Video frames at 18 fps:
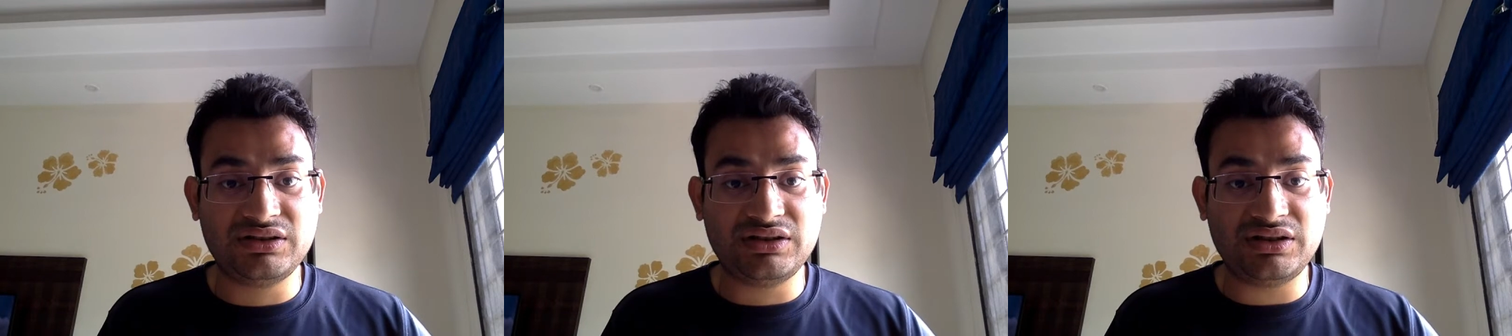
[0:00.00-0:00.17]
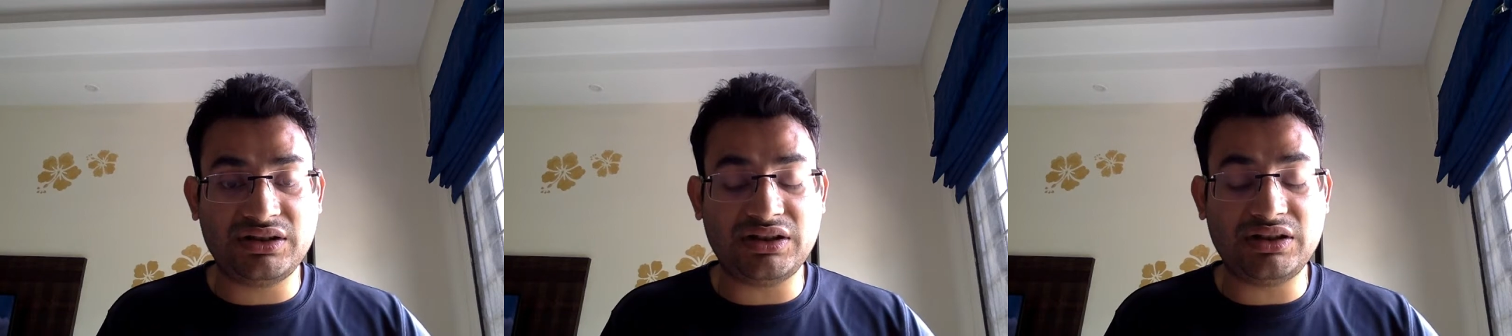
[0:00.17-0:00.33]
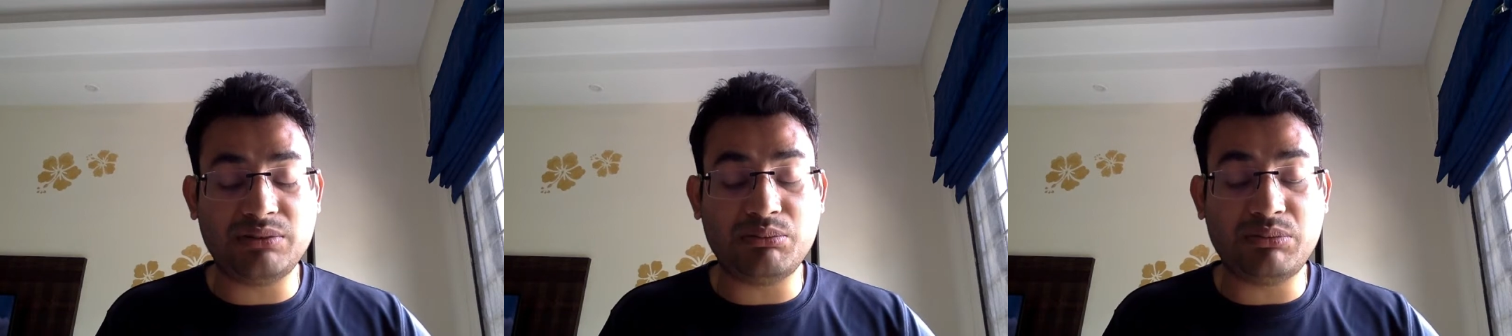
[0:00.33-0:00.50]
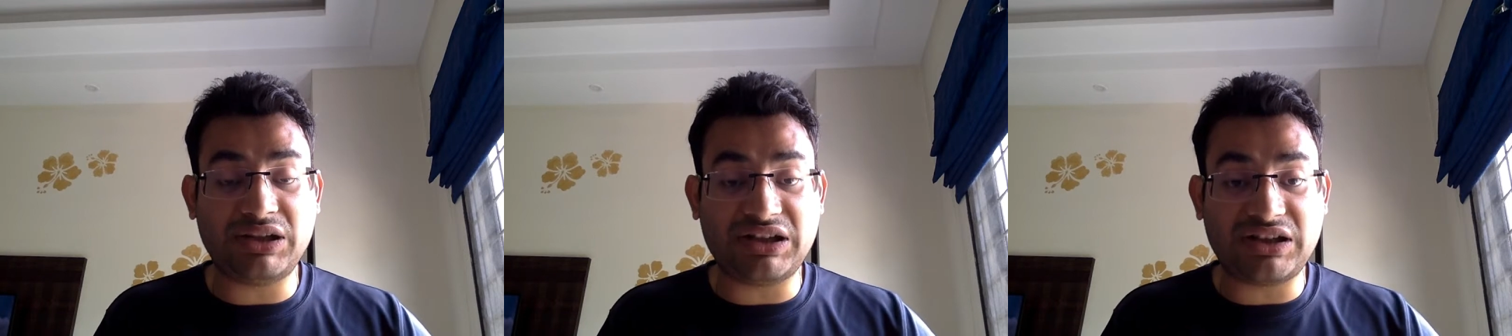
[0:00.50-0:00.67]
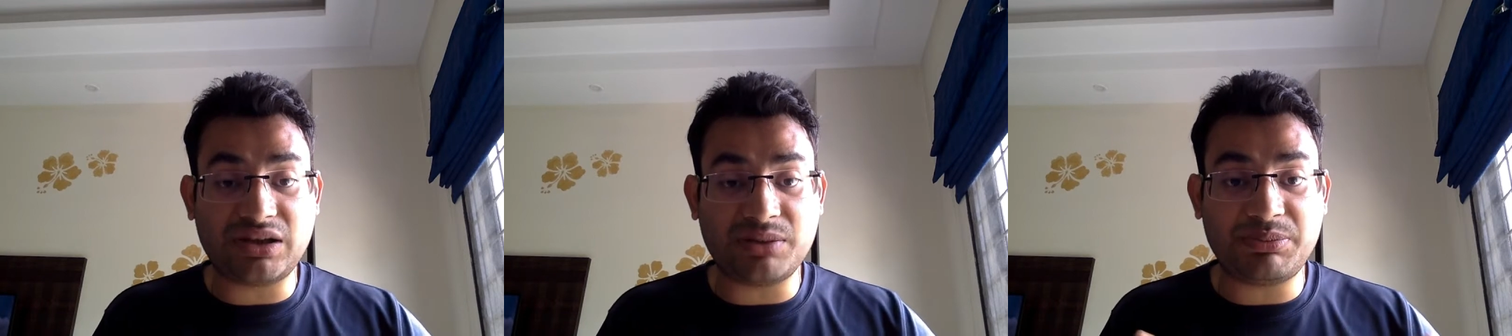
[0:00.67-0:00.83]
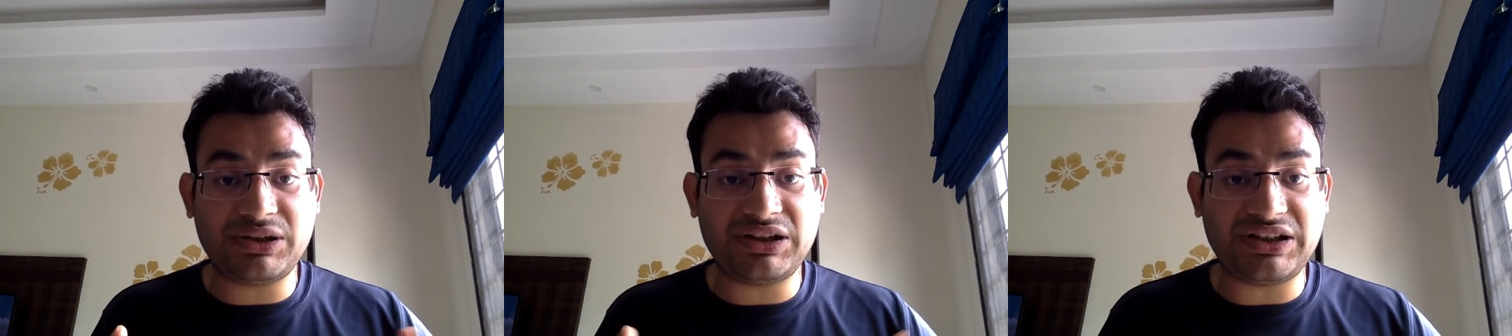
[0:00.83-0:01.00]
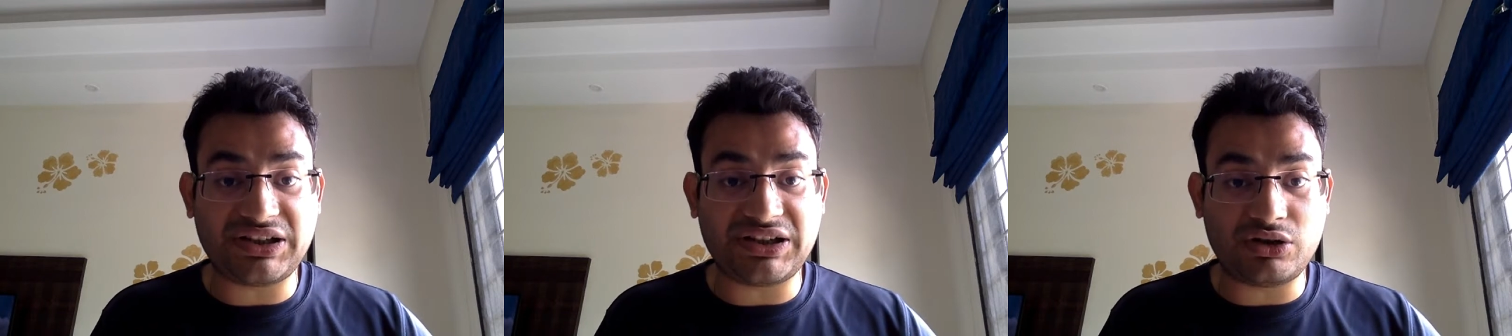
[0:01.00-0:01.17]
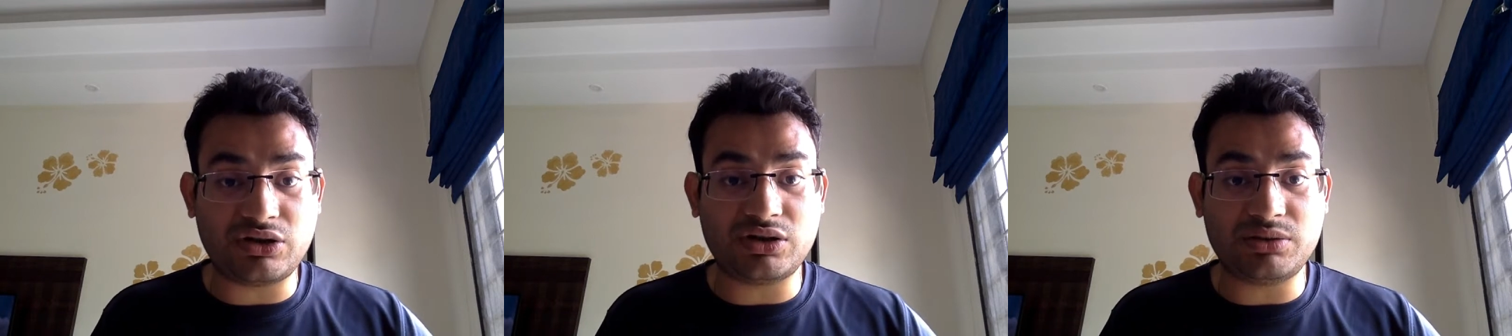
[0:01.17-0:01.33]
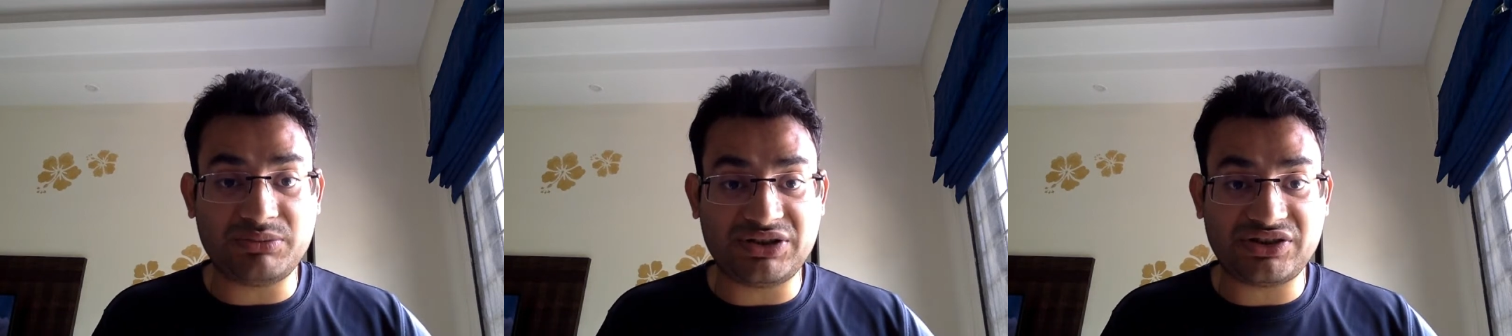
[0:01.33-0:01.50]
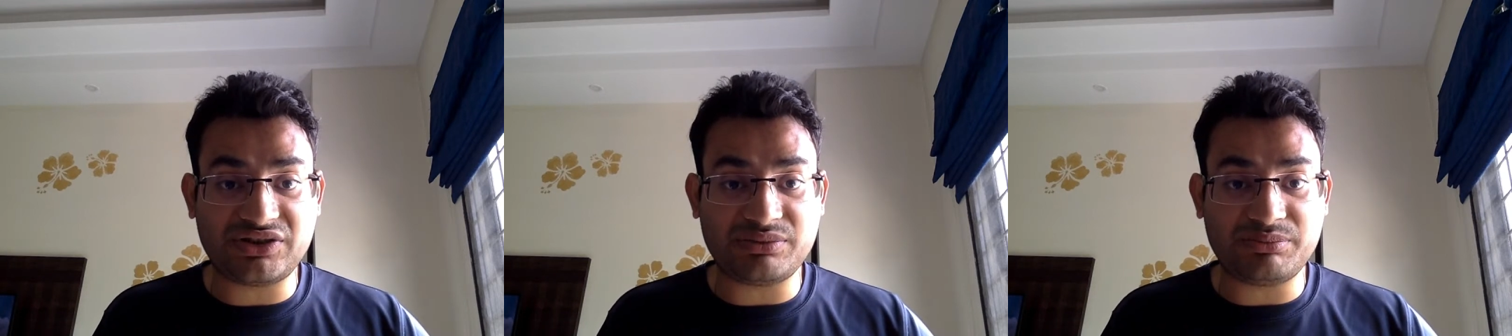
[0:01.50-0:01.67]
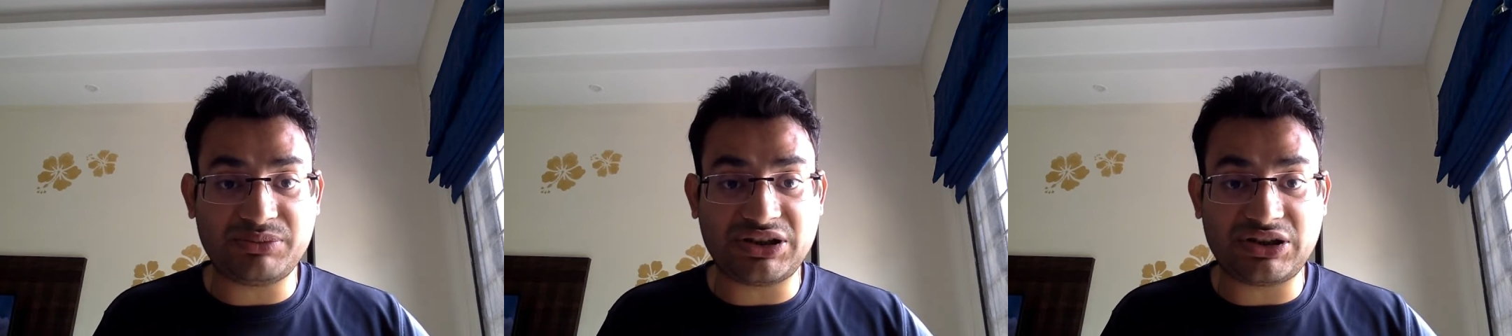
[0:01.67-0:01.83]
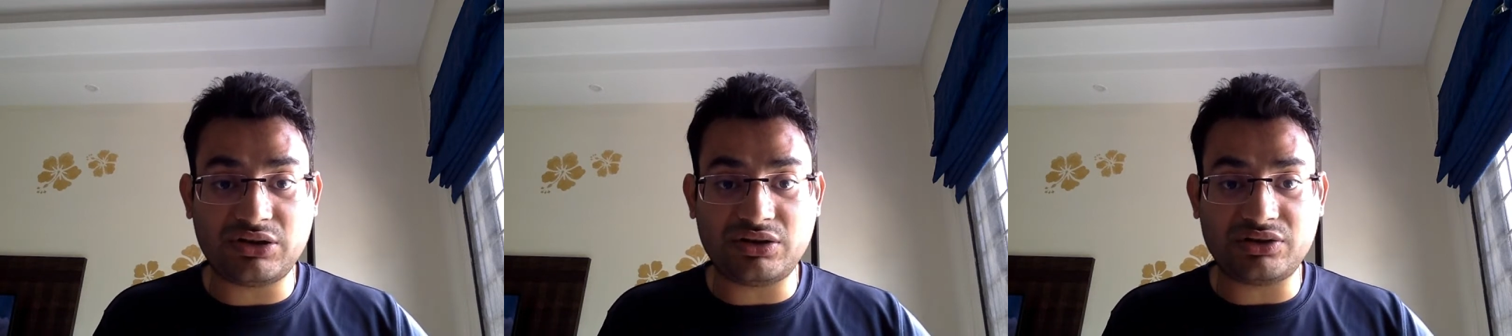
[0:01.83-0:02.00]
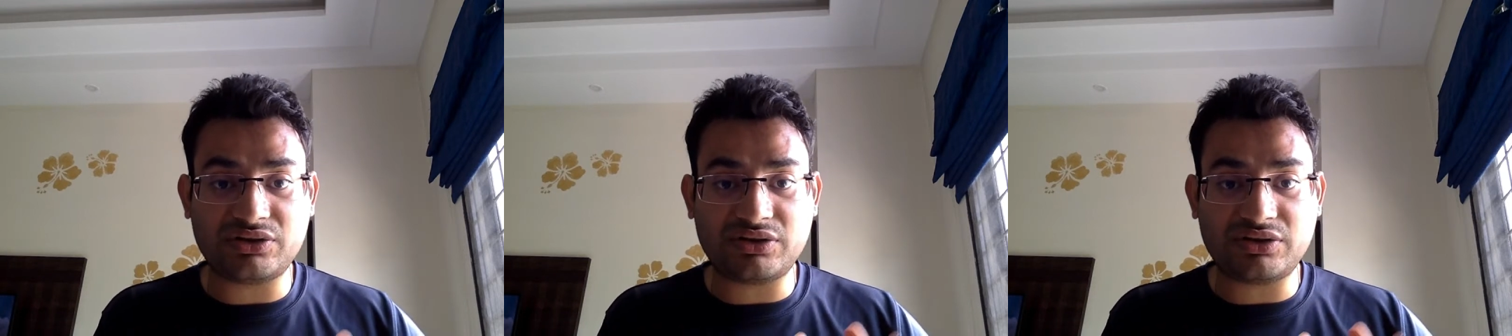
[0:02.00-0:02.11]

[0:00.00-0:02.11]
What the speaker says: in multiple economies because